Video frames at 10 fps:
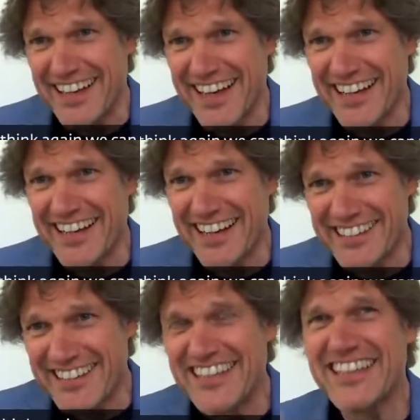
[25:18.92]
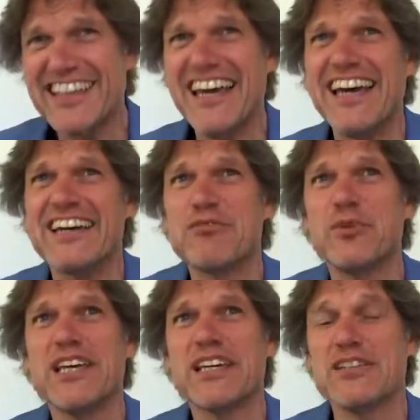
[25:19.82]
And I think again
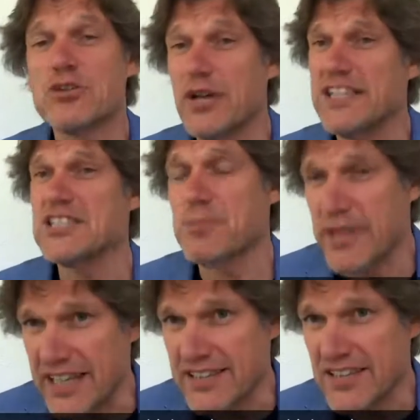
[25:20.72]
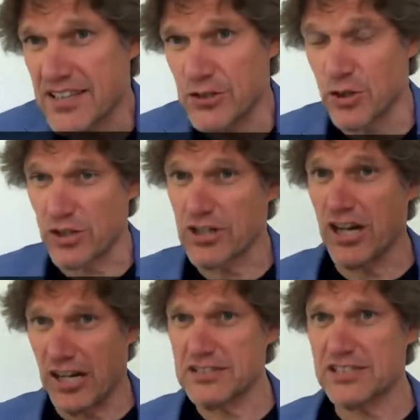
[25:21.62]
we can transplant your
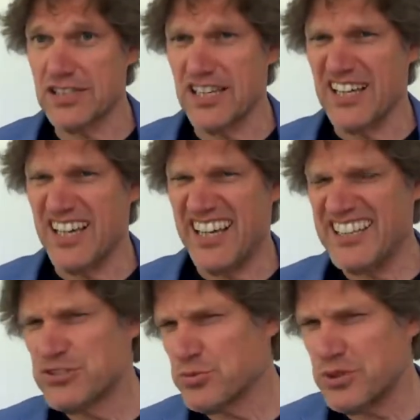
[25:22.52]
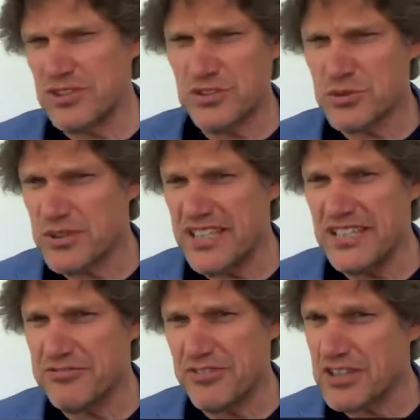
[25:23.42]
gut and it wouldn't
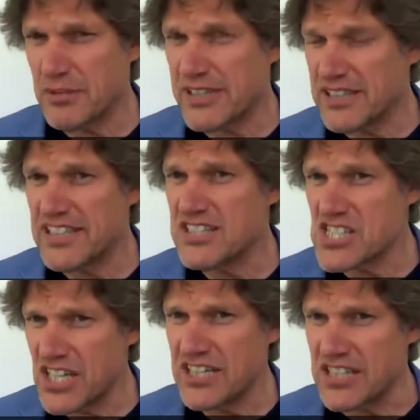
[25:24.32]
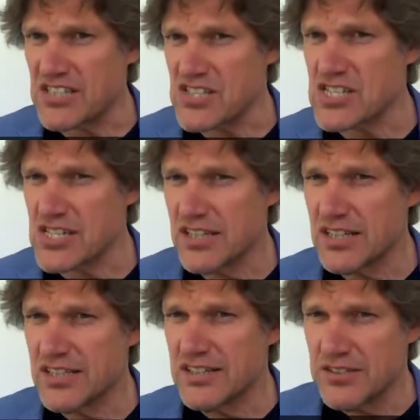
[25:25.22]
really fundamentally change
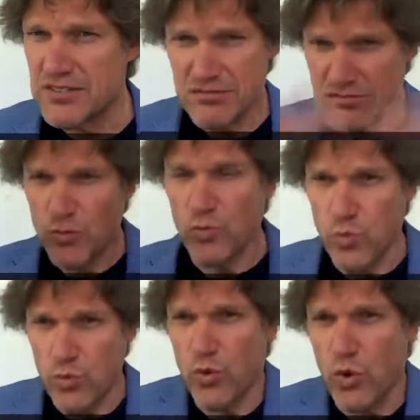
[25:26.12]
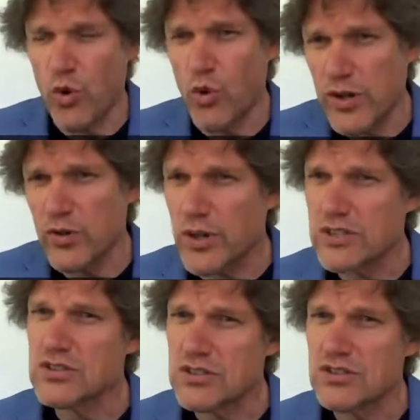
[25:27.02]
who and
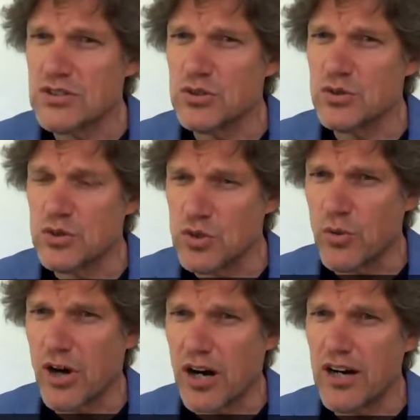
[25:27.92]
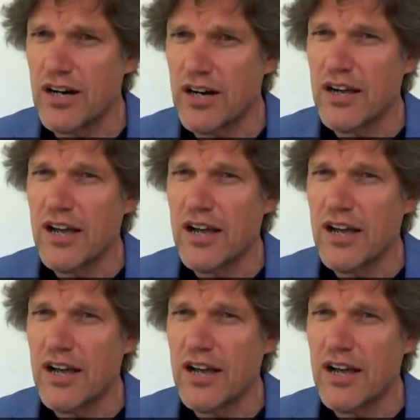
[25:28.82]
what you are. I'm not sure